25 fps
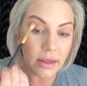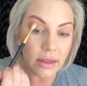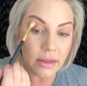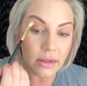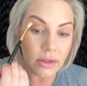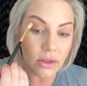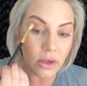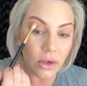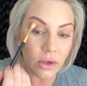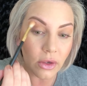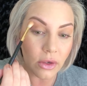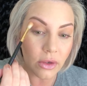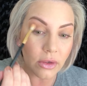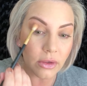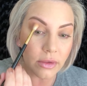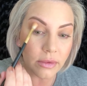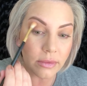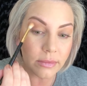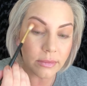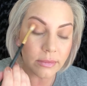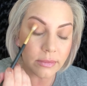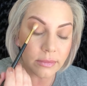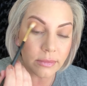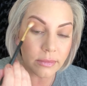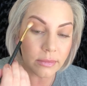Darn.
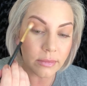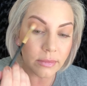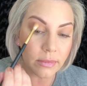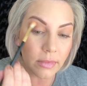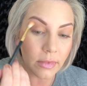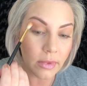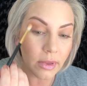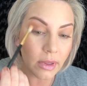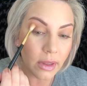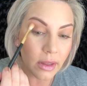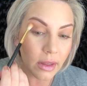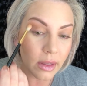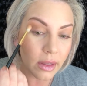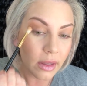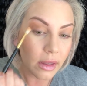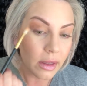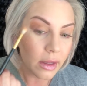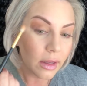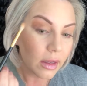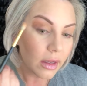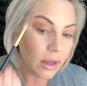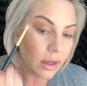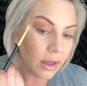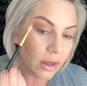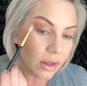
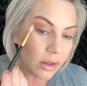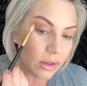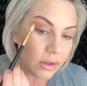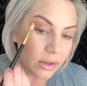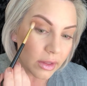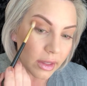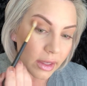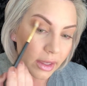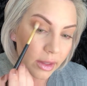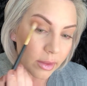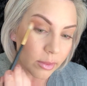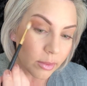Okay,